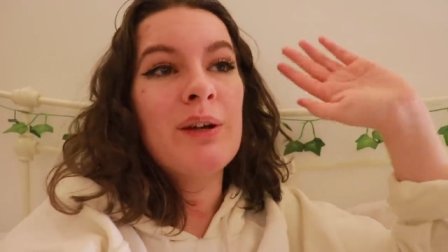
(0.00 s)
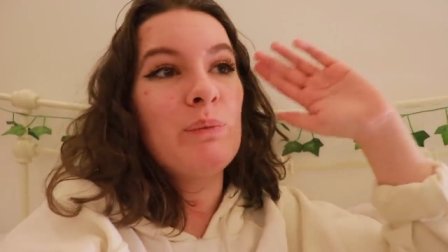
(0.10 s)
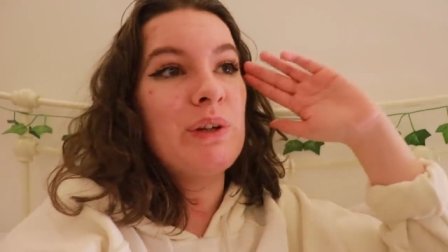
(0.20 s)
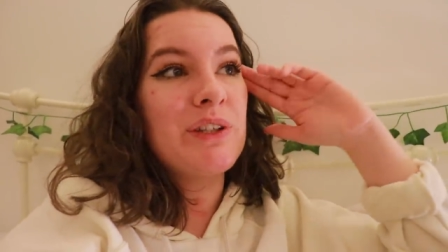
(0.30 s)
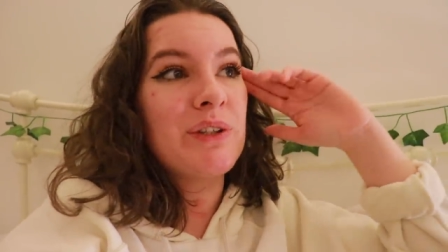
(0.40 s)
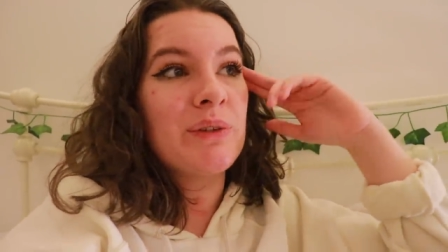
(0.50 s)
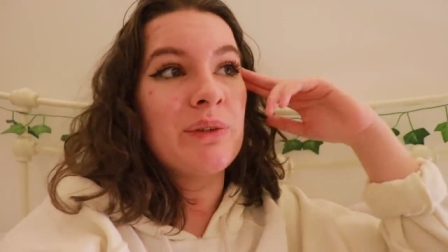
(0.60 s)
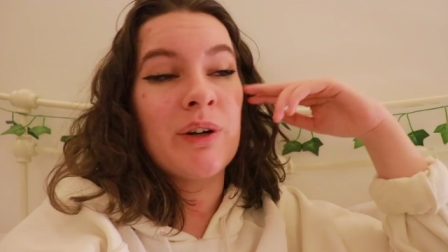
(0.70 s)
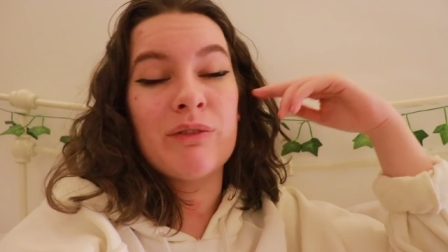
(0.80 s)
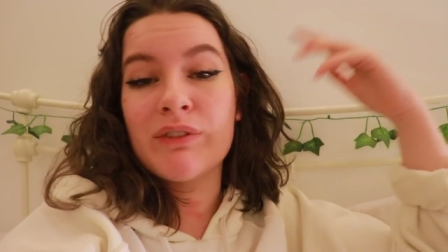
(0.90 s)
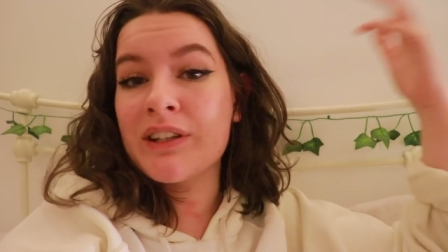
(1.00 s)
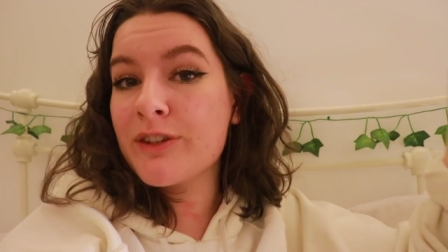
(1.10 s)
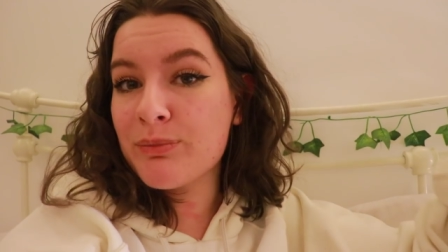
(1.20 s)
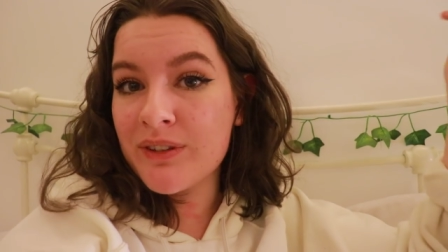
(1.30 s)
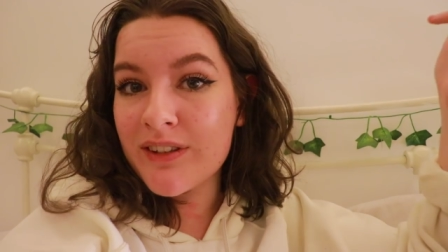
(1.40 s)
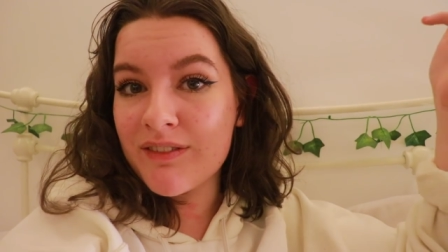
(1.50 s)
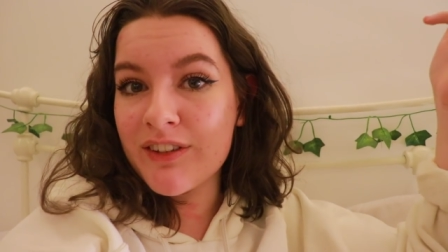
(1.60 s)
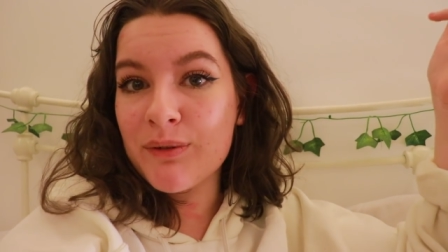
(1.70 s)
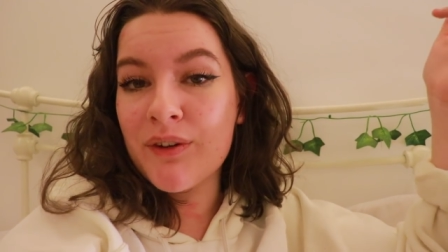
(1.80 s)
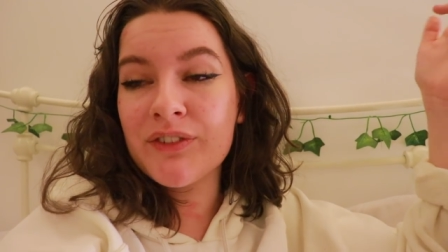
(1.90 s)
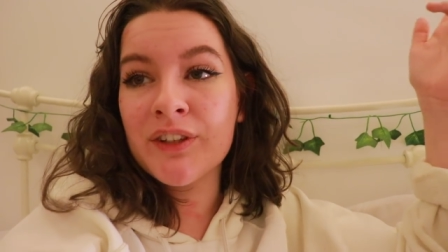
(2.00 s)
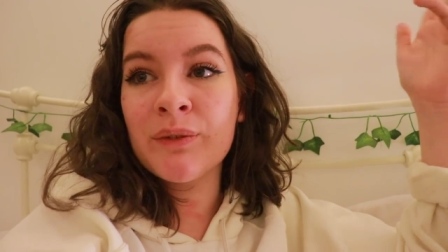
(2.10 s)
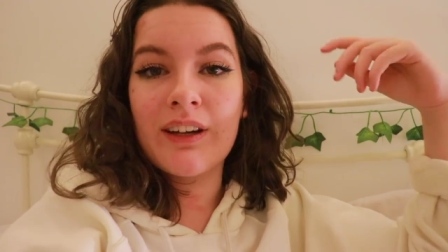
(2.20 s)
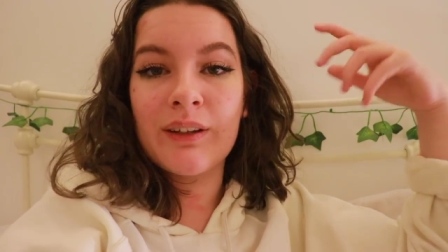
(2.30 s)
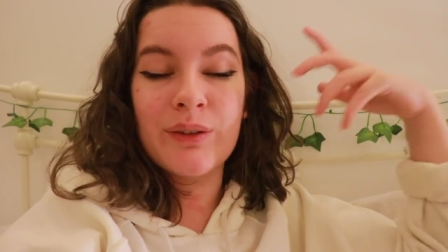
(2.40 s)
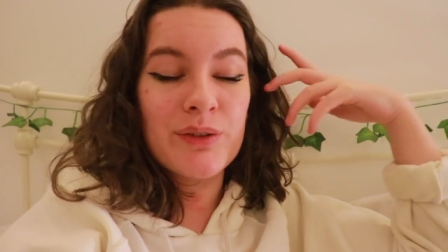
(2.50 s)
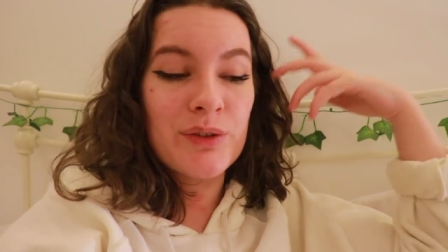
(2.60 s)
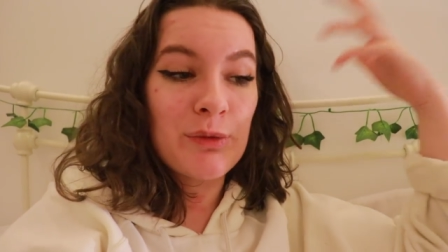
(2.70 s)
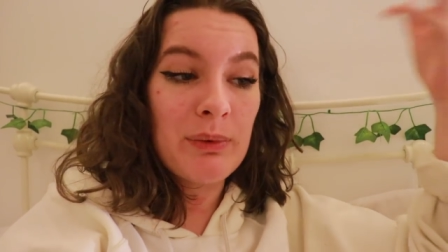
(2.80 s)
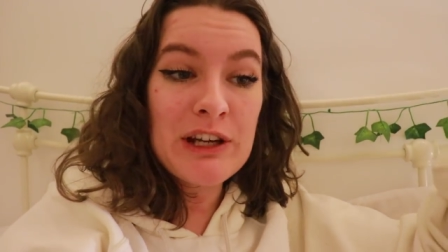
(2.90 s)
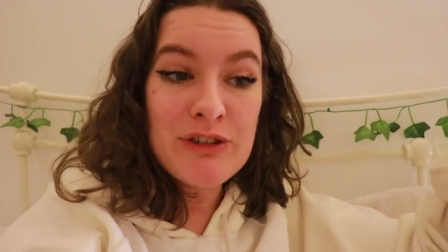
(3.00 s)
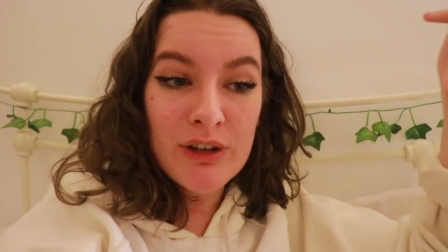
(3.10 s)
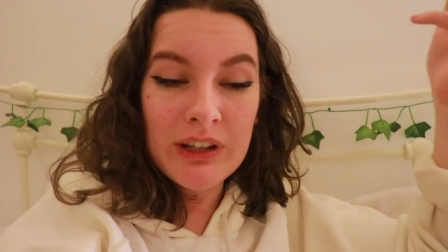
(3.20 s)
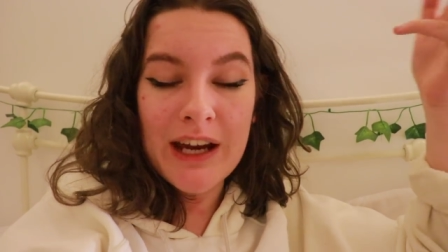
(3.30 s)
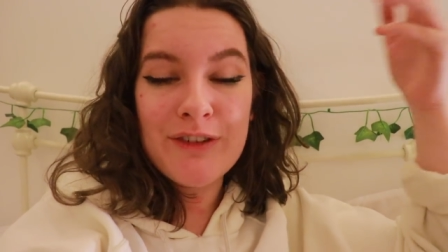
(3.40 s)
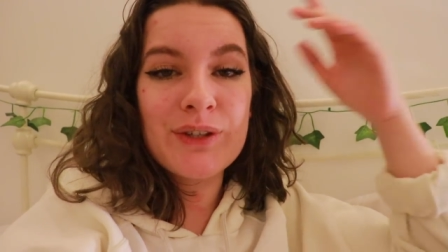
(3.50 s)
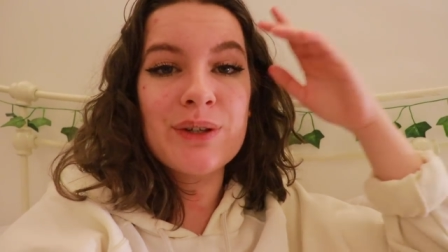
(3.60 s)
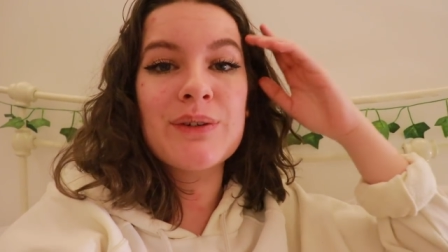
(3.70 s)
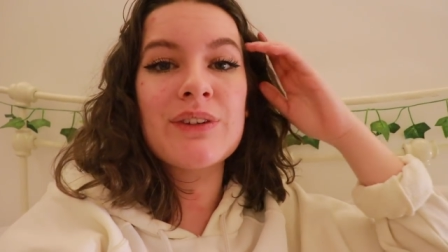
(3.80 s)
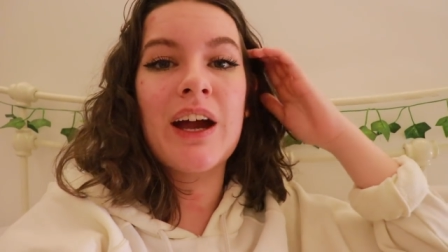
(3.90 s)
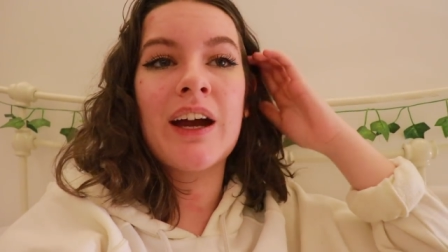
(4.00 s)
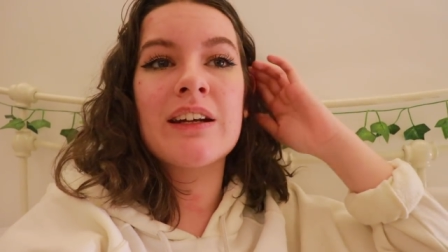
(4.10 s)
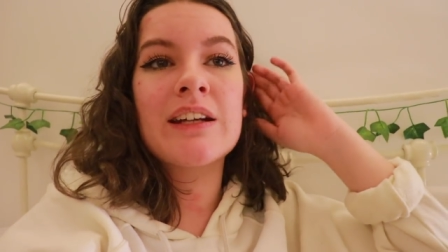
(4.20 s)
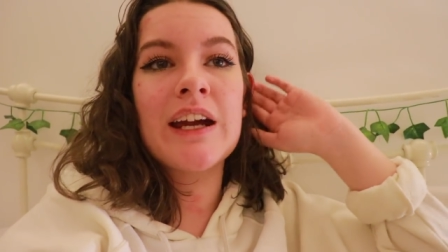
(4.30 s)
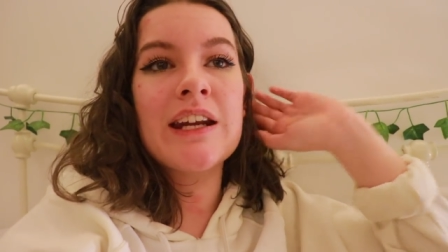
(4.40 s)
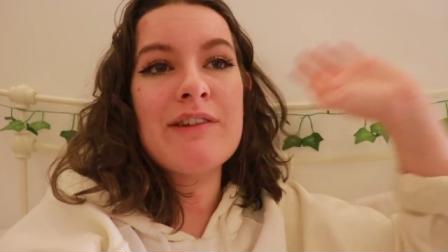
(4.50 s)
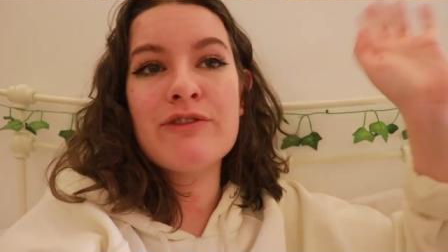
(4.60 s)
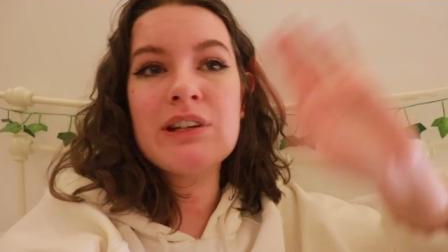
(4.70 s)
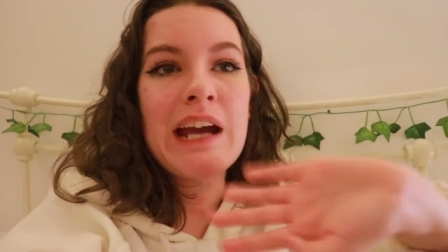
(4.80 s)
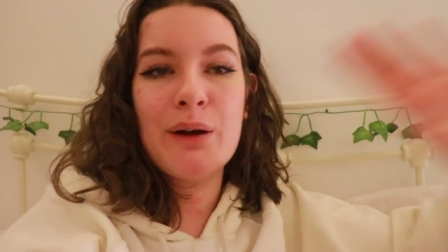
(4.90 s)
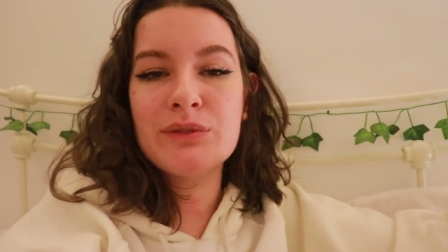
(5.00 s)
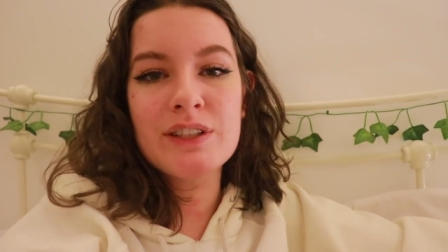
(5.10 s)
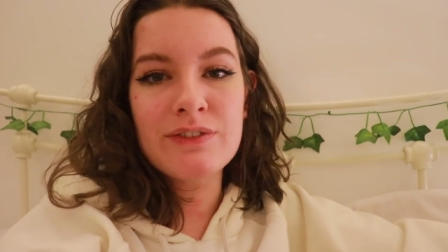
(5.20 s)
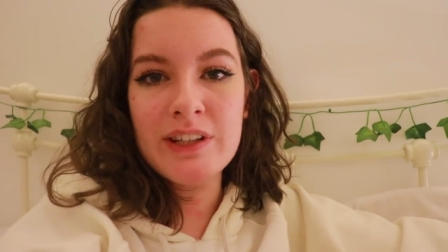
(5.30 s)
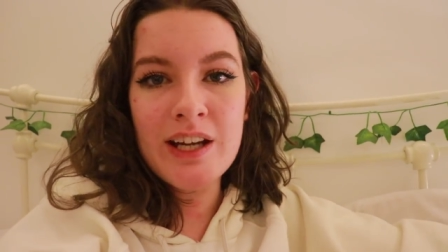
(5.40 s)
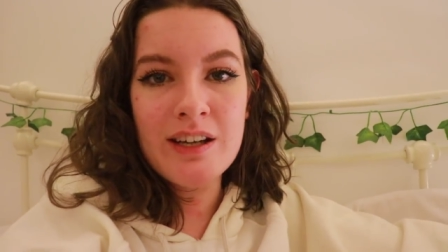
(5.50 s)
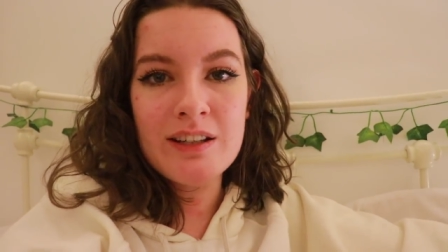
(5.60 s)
we do reading sprints every so often, I also do Patreon live shows, and I never accounted for that.